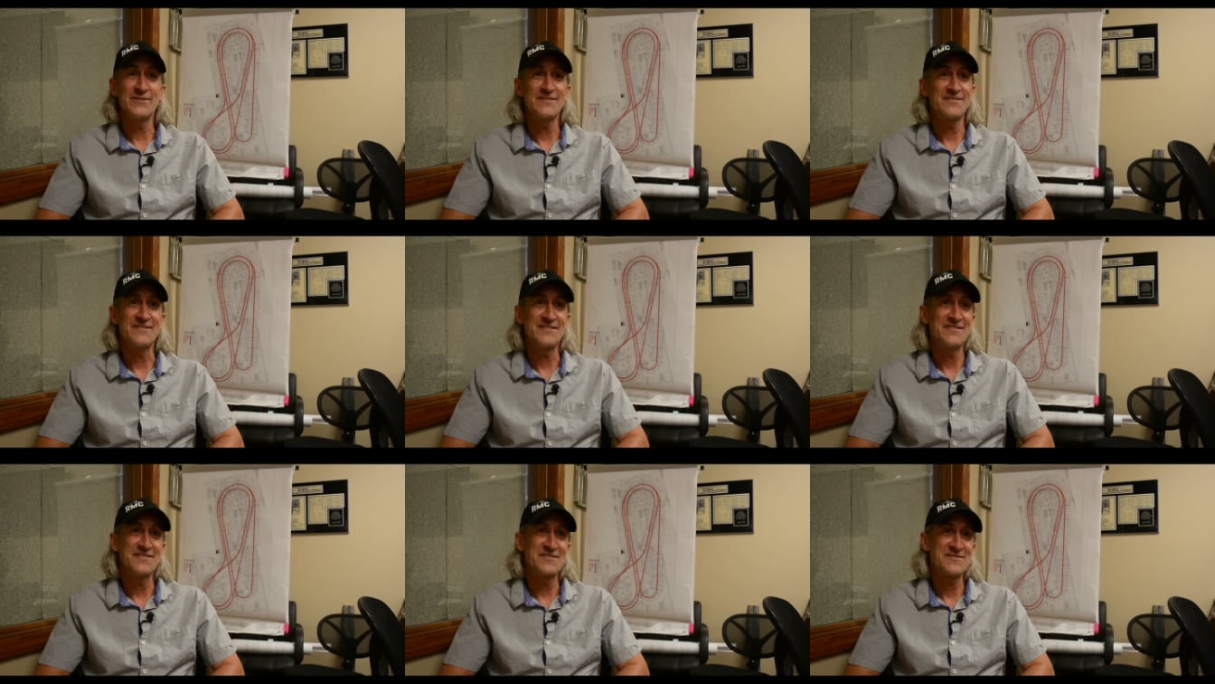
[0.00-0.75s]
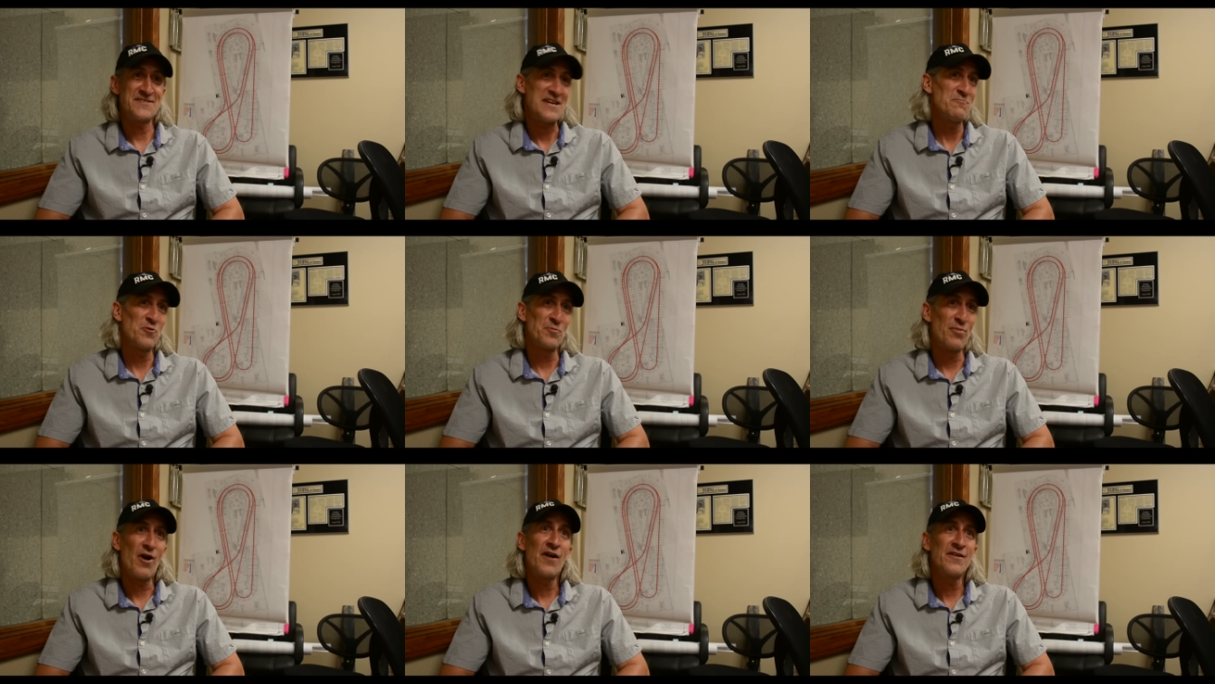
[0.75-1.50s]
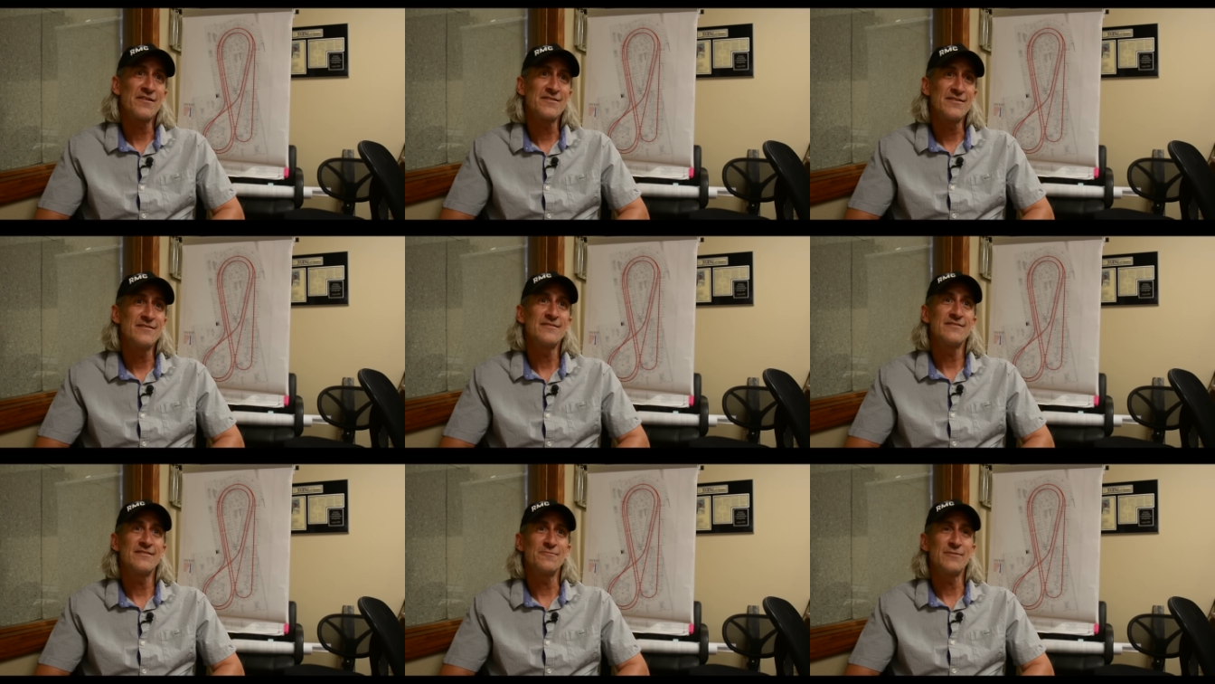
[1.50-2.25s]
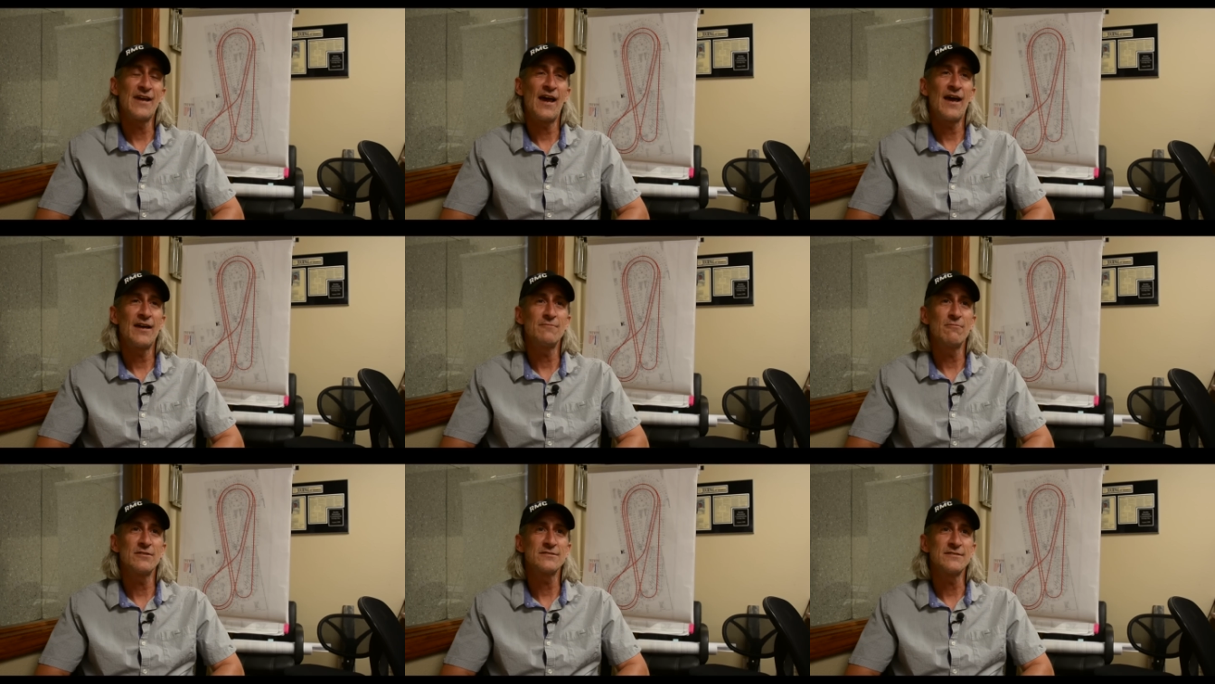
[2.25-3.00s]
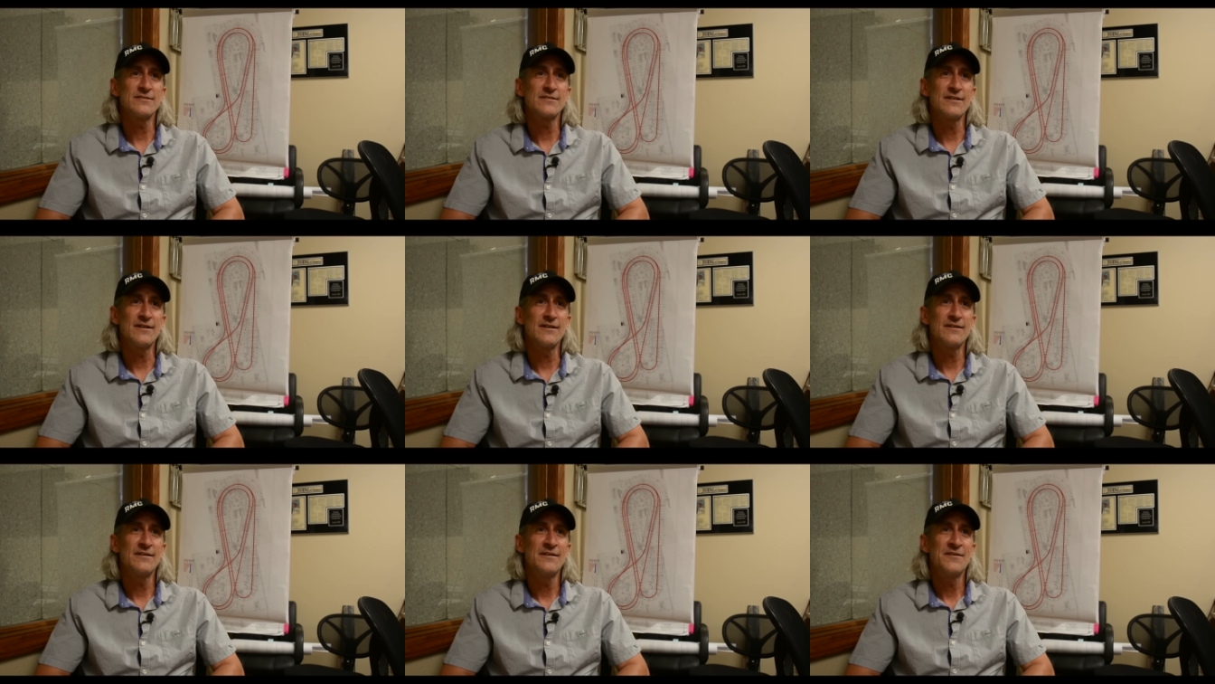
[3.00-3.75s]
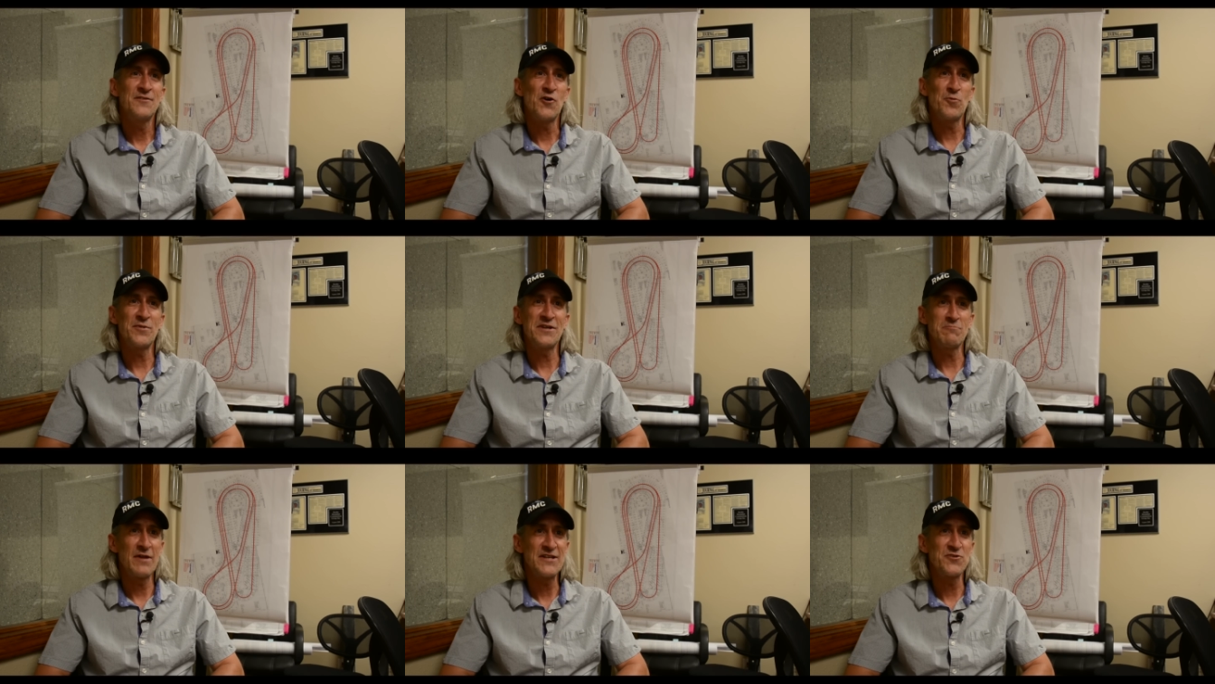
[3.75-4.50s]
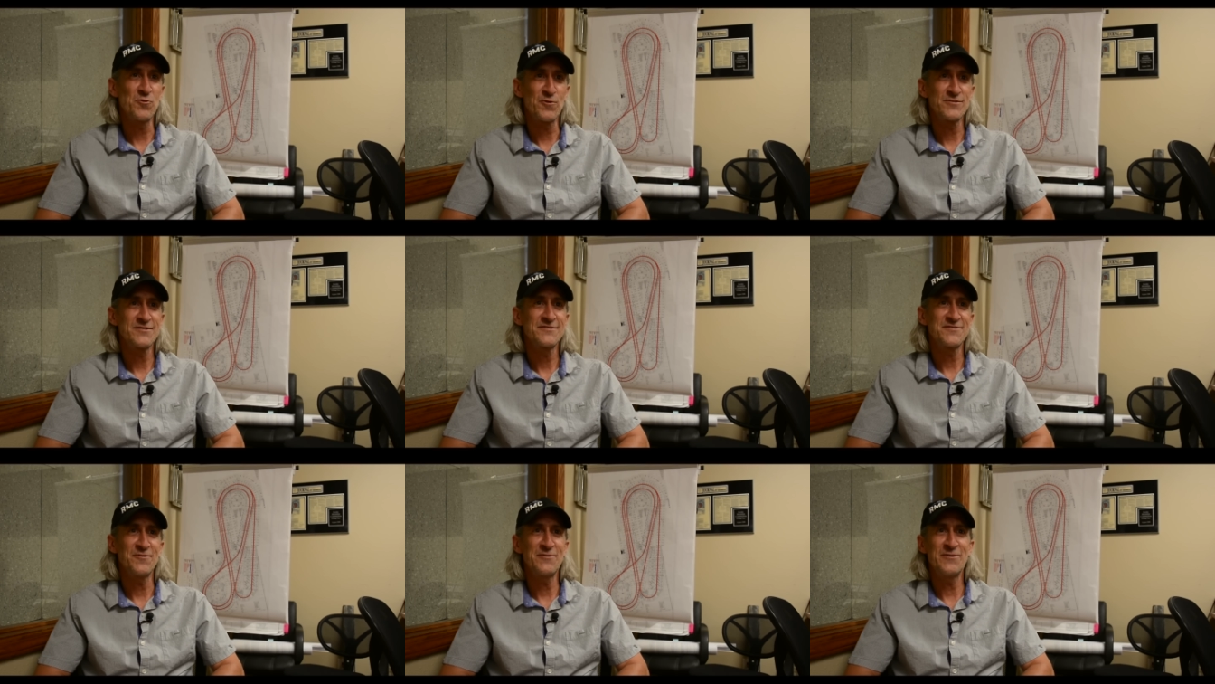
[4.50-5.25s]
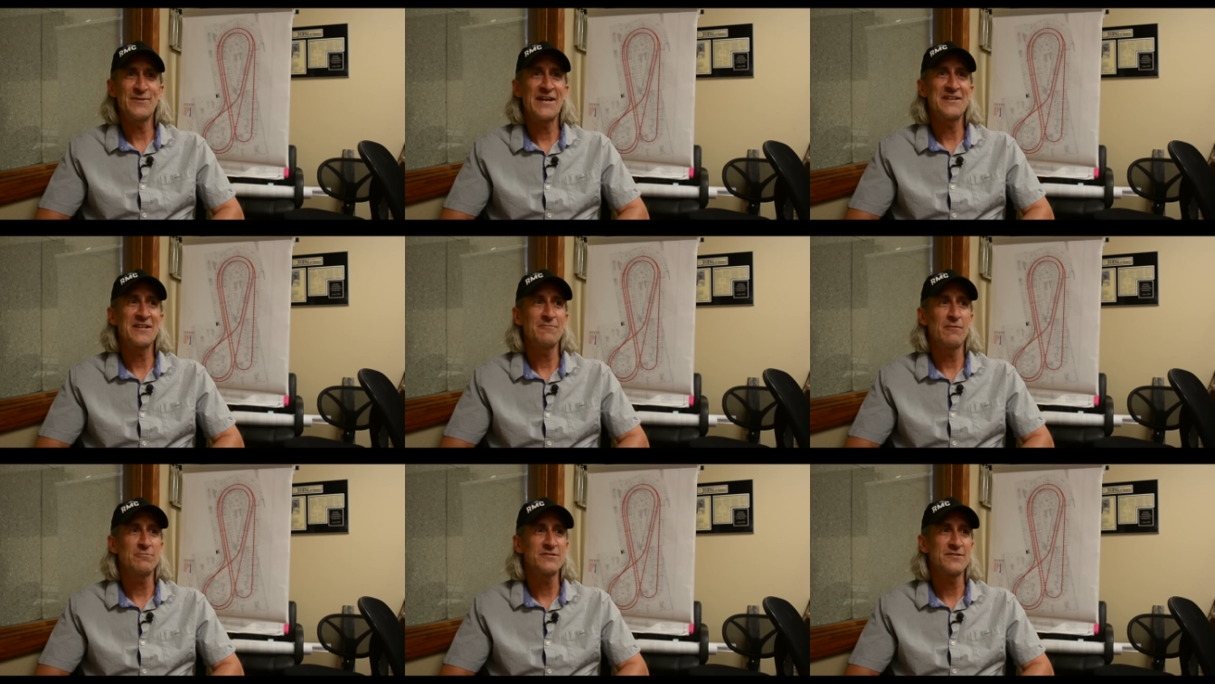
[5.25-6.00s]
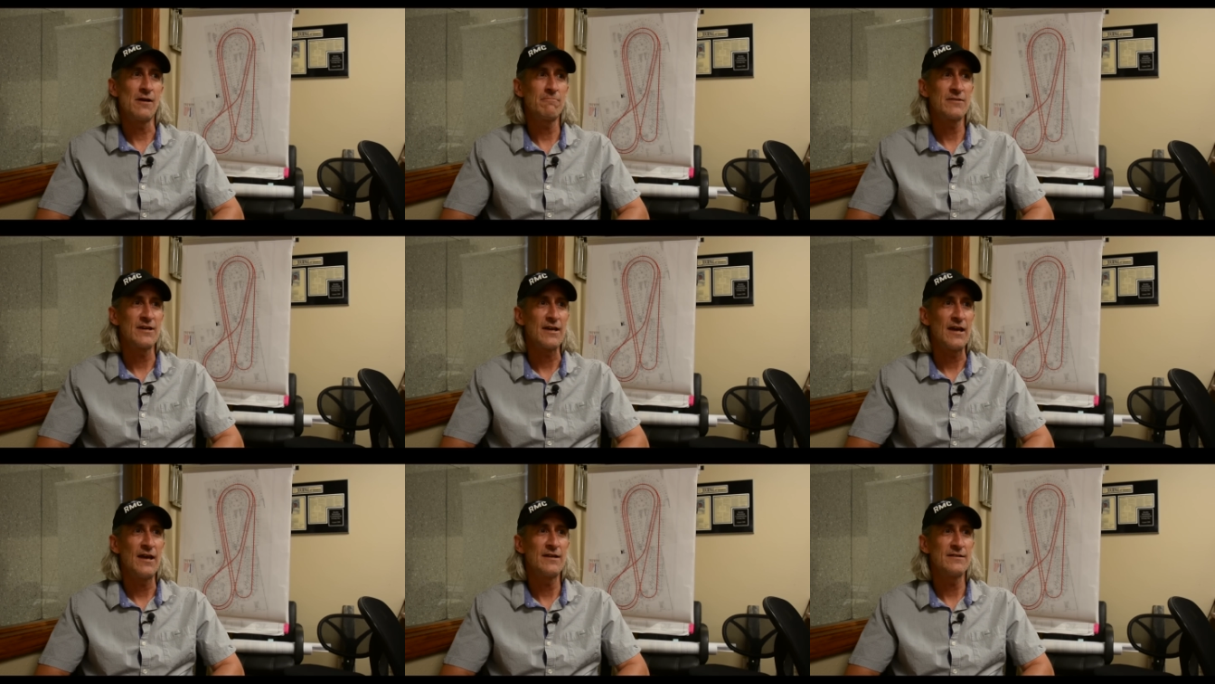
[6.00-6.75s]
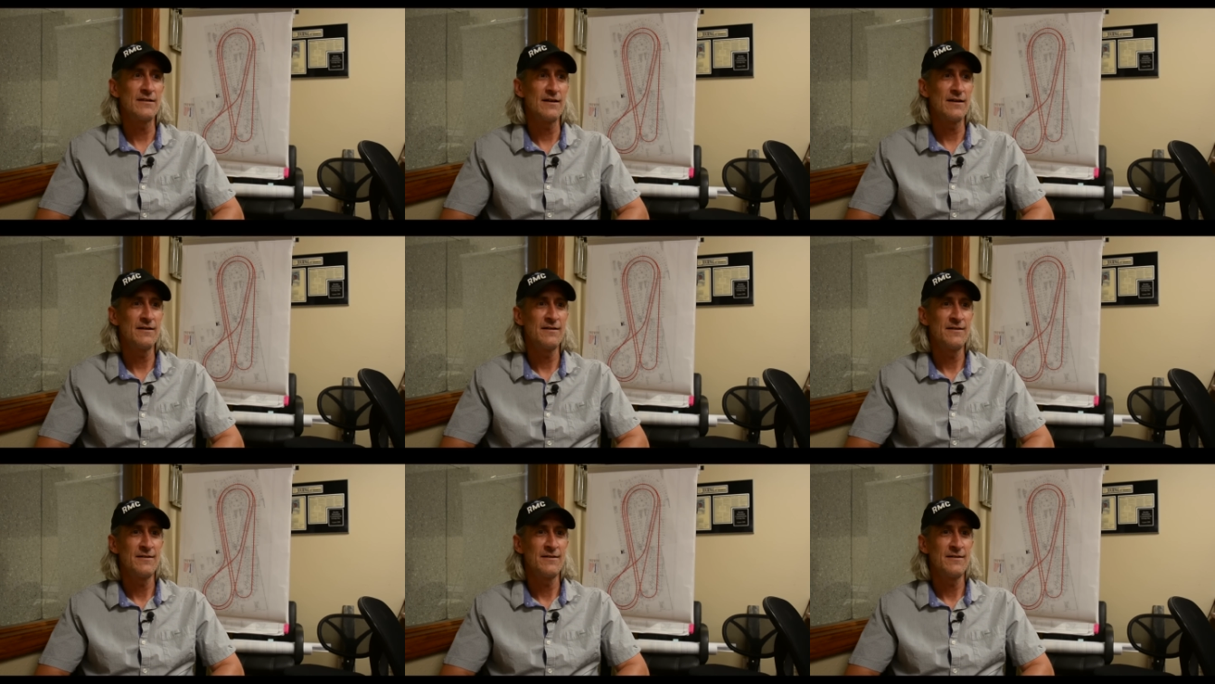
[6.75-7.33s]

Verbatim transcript: We had the, the same old product that, that we had wasn't uh, opening many doors, so we knew we had to come up with something, and uh,